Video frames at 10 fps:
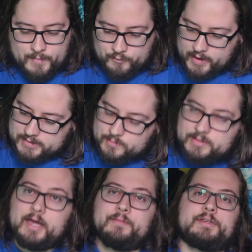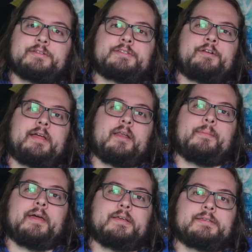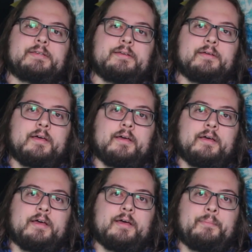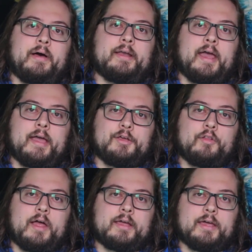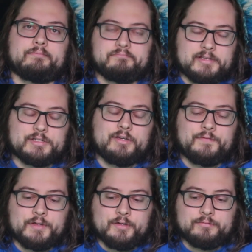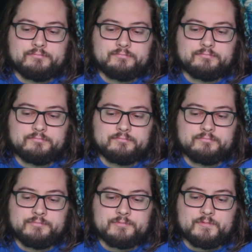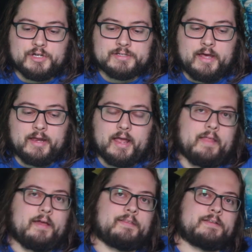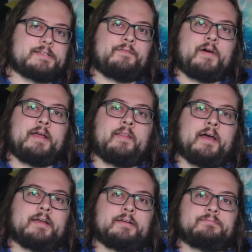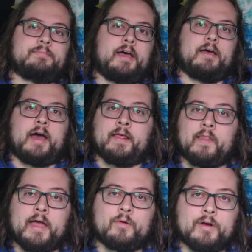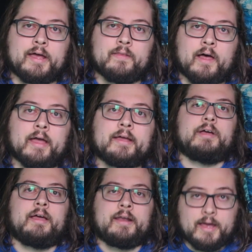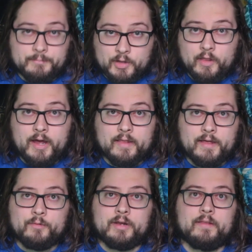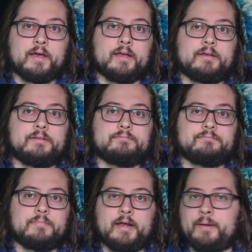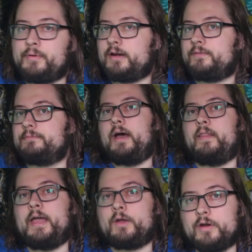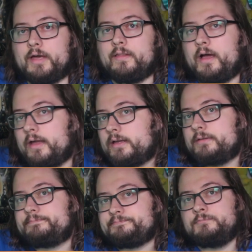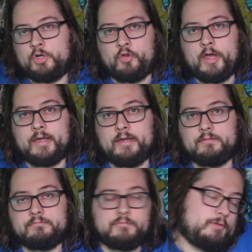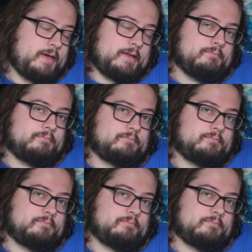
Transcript: I may rant sometimes on certain animes, but hey, you like it, that's good for you. Just like I like the stuff I like. I like what I like, and I'm glad I like what I like. I'm proud of it. I like what I like. Don't like it, too bad.